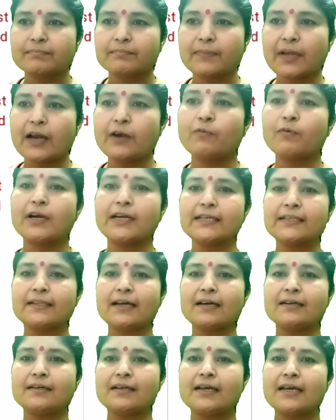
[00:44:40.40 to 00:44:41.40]
And what is
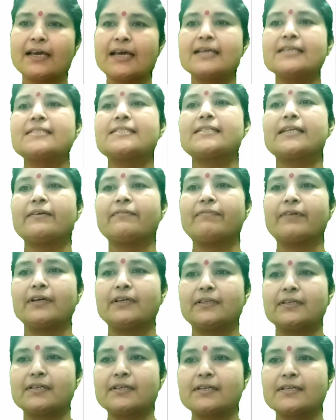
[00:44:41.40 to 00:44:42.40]
that?
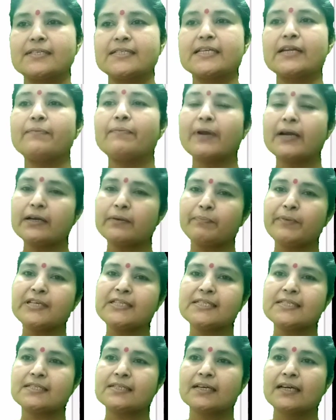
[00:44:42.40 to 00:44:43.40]
Shriveled. Shriveled
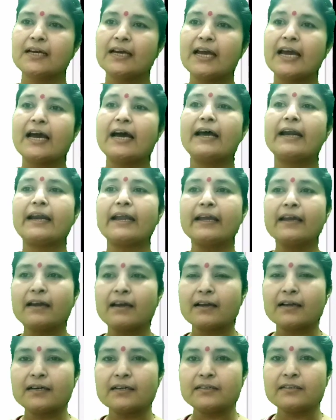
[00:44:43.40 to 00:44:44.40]
means
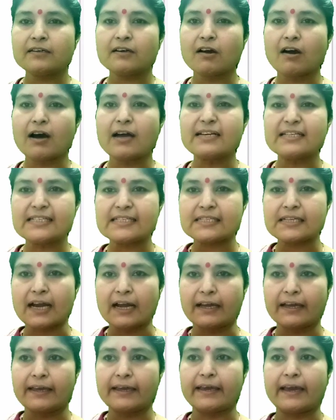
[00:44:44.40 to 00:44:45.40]
wrinkled or
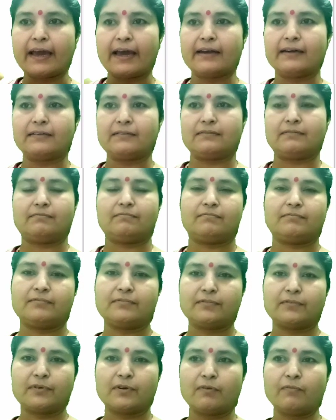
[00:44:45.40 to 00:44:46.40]
shrunken.
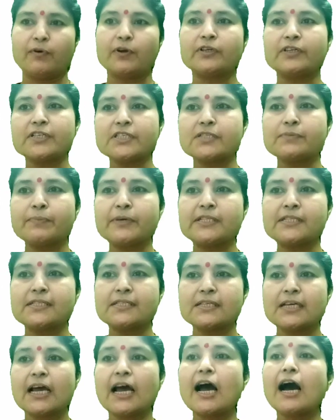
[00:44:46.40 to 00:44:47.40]
Fetus
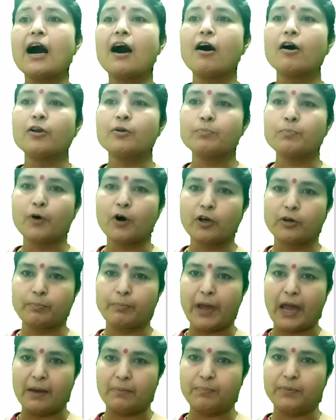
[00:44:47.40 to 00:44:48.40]
means unborn
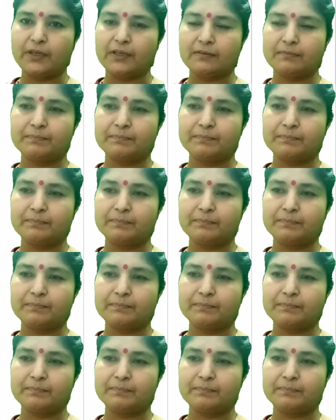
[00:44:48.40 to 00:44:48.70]
baby.